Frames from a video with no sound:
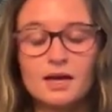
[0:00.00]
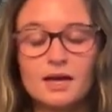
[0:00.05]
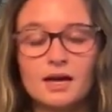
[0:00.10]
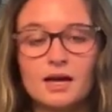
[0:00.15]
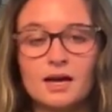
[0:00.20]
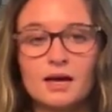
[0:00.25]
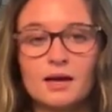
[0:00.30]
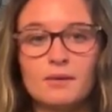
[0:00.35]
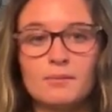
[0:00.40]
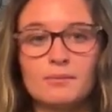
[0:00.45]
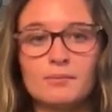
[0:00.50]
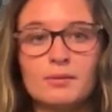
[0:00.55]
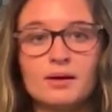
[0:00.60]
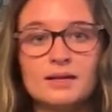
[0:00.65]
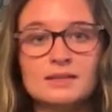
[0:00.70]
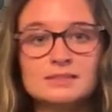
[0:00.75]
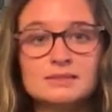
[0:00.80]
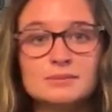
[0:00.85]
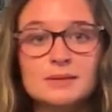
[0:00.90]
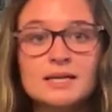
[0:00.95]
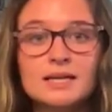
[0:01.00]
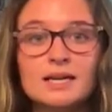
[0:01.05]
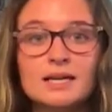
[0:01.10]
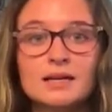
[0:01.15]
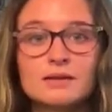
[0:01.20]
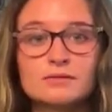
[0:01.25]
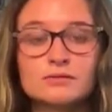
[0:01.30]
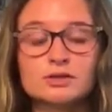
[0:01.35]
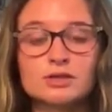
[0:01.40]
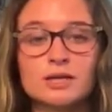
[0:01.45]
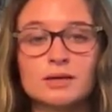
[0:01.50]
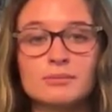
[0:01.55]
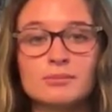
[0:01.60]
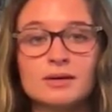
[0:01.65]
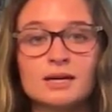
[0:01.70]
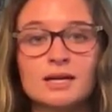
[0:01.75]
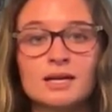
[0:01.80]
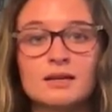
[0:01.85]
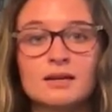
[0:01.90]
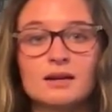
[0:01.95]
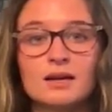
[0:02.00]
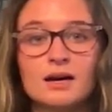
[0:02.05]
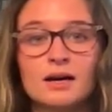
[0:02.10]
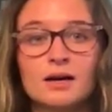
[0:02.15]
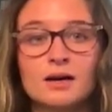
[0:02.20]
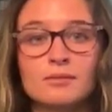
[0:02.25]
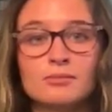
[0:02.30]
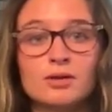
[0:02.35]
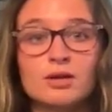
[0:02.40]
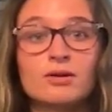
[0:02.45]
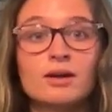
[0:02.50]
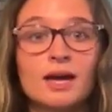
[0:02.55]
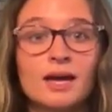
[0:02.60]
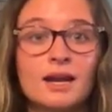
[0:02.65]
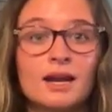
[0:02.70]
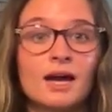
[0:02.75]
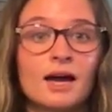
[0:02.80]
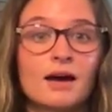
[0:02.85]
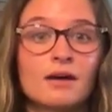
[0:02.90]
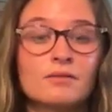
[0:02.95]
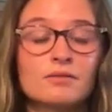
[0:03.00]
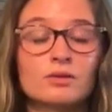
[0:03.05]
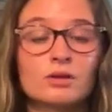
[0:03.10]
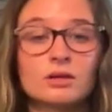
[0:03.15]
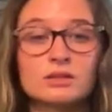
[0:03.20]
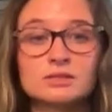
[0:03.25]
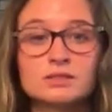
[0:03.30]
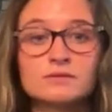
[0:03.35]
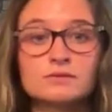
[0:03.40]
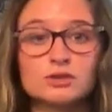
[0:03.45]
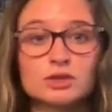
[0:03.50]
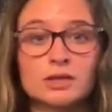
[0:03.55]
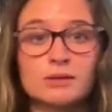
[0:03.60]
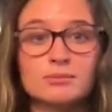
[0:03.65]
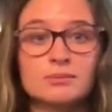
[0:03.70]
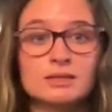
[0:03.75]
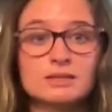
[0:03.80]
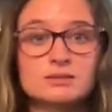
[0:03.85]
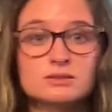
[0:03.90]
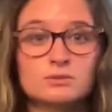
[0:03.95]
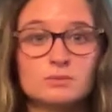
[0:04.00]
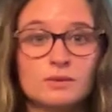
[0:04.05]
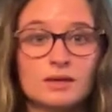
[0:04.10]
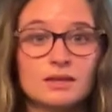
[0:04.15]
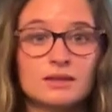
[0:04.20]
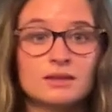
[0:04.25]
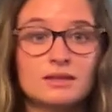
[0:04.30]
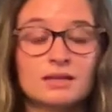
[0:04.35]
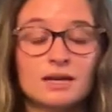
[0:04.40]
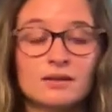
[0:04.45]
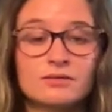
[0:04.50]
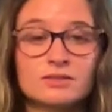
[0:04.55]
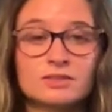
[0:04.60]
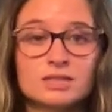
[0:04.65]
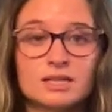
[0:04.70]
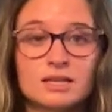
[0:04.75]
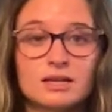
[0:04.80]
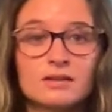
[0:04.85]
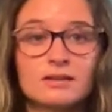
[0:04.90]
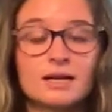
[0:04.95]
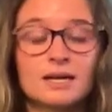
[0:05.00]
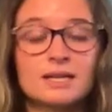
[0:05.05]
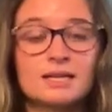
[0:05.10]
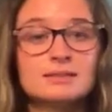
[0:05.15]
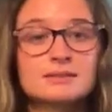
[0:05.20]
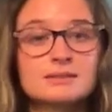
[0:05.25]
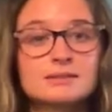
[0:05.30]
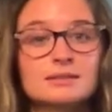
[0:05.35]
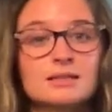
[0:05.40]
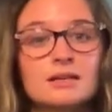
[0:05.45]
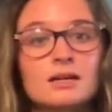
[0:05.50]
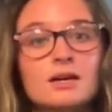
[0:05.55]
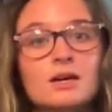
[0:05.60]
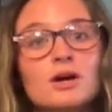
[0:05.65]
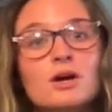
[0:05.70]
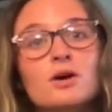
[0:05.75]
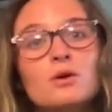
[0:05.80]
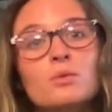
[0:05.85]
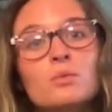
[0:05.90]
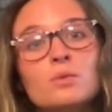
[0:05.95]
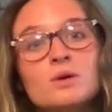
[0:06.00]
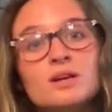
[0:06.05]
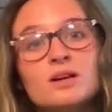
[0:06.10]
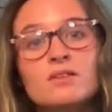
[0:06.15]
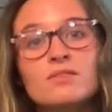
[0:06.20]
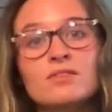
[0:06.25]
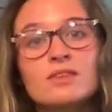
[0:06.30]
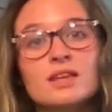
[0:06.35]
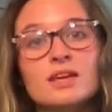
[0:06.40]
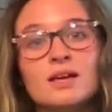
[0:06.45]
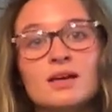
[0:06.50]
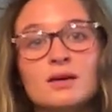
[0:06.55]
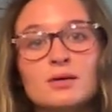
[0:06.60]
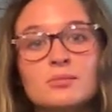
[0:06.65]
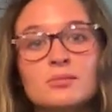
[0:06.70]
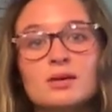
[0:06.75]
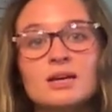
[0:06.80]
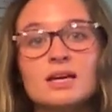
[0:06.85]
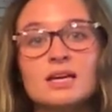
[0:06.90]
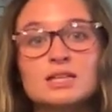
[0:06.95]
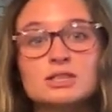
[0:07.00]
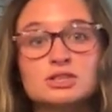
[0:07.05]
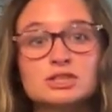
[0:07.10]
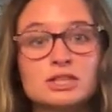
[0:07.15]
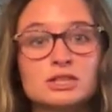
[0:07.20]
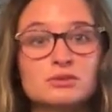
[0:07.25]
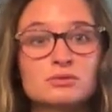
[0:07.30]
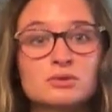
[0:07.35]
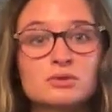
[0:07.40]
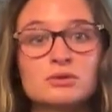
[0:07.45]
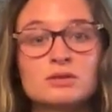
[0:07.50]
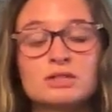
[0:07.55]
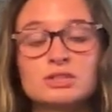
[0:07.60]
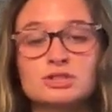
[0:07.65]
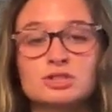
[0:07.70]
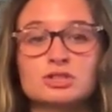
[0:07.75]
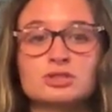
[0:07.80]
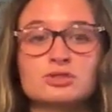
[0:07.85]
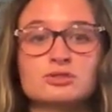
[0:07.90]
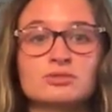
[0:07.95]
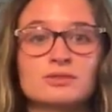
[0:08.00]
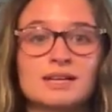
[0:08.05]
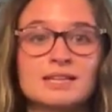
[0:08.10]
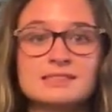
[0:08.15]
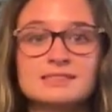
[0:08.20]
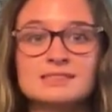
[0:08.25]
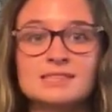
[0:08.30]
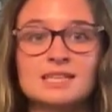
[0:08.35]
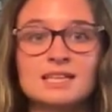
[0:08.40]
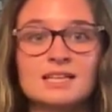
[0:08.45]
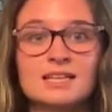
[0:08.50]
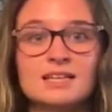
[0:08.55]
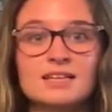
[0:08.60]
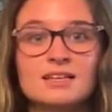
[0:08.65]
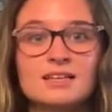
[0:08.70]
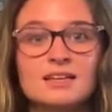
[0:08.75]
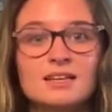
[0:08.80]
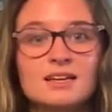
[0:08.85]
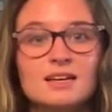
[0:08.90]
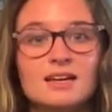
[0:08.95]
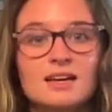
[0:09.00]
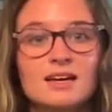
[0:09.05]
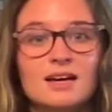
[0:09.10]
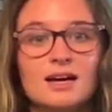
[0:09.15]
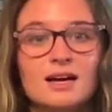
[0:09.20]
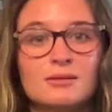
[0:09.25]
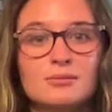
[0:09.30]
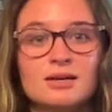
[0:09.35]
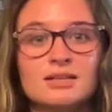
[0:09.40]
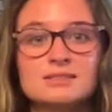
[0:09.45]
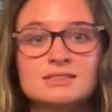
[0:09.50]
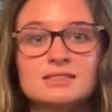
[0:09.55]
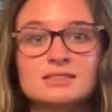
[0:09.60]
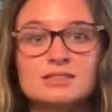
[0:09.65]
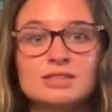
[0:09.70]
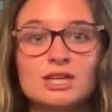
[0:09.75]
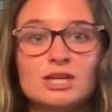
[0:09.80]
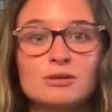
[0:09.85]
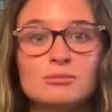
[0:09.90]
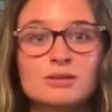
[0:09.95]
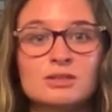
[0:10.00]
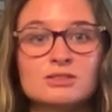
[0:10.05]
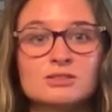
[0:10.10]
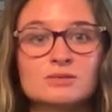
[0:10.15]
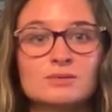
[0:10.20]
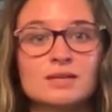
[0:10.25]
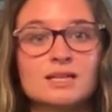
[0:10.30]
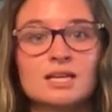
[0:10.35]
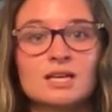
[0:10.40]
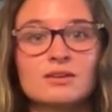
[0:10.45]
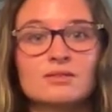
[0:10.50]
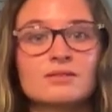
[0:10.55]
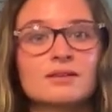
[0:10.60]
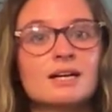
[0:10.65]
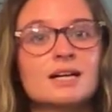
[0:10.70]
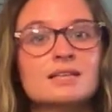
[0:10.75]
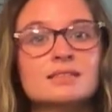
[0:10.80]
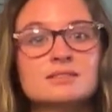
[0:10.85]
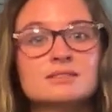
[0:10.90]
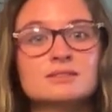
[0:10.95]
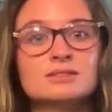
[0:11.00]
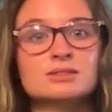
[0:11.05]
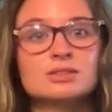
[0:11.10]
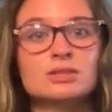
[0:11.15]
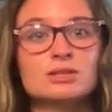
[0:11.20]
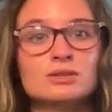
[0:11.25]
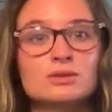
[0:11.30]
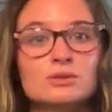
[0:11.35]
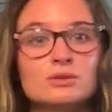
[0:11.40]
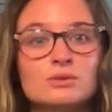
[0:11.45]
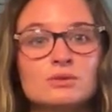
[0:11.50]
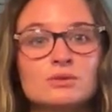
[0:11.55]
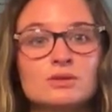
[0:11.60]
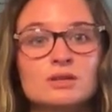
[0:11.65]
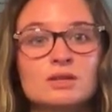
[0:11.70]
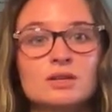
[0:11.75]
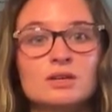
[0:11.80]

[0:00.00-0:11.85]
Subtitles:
But speaking of treatment, you can have lots of treatments with diverticulitis. One of them in general is just resting. Us as humans, we need rest to,